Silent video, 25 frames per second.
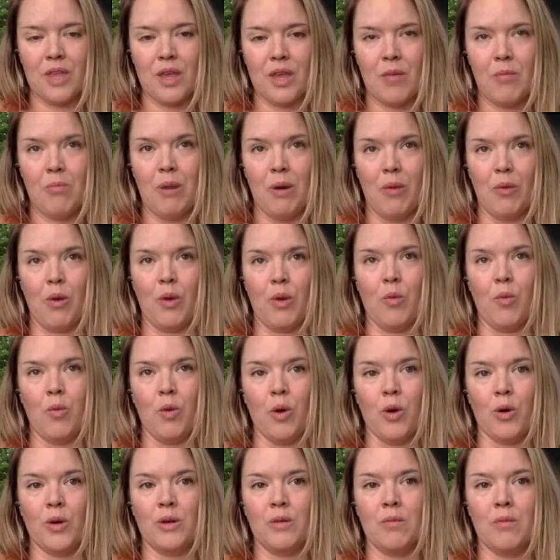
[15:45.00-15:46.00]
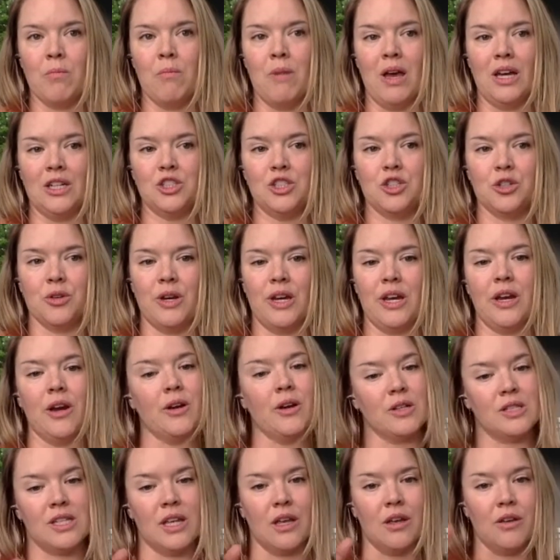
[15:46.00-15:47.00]
But we weren't measuring
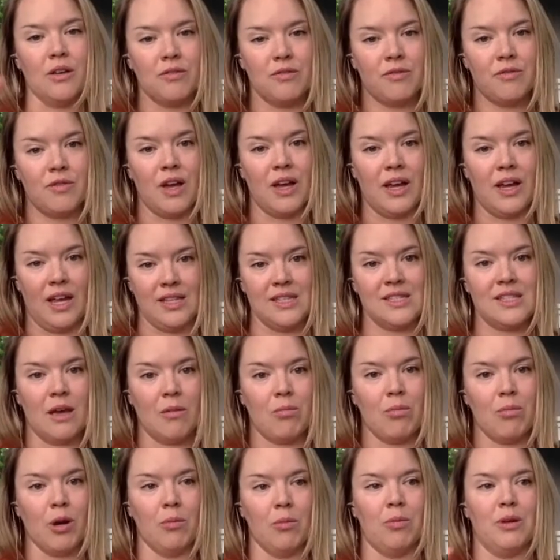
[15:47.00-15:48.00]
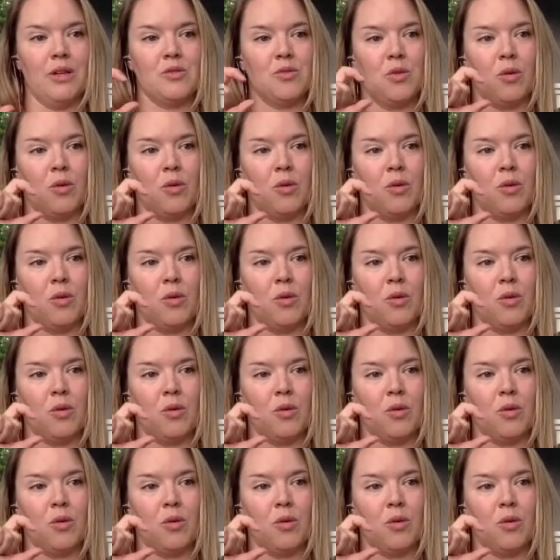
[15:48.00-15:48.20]
ourselves against that purpose.